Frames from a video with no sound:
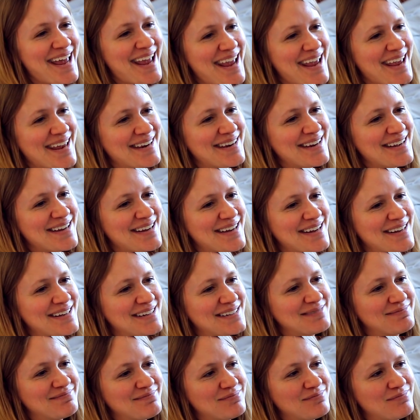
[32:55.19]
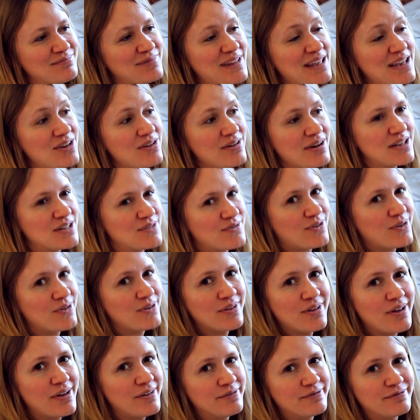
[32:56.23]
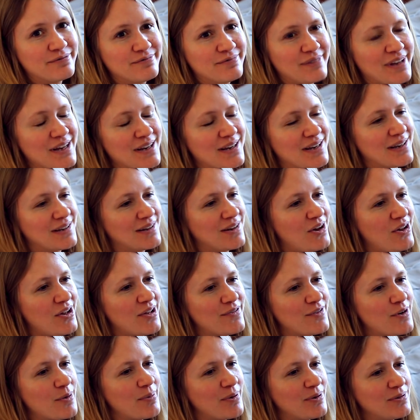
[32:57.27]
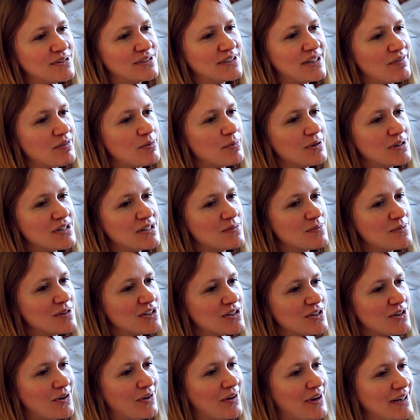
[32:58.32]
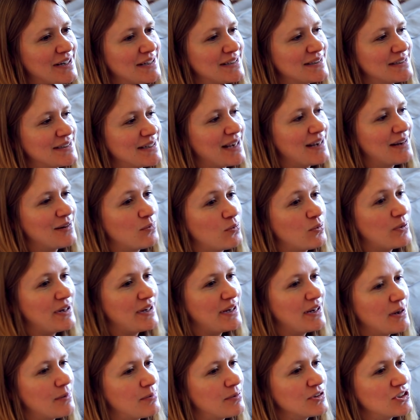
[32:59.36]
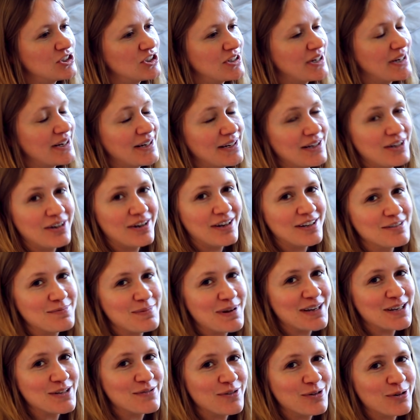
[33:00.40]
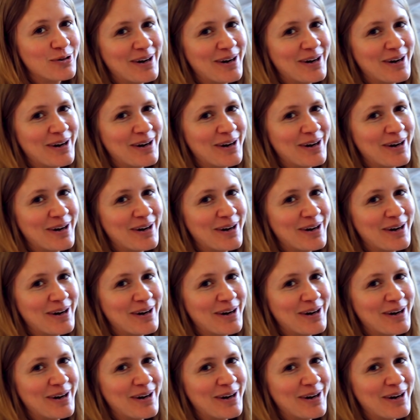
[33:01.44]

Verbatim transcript: And uh, thank you guys for all the love. Like all of our posts, everybody's been so nice and we appreciate it. You guys make us feel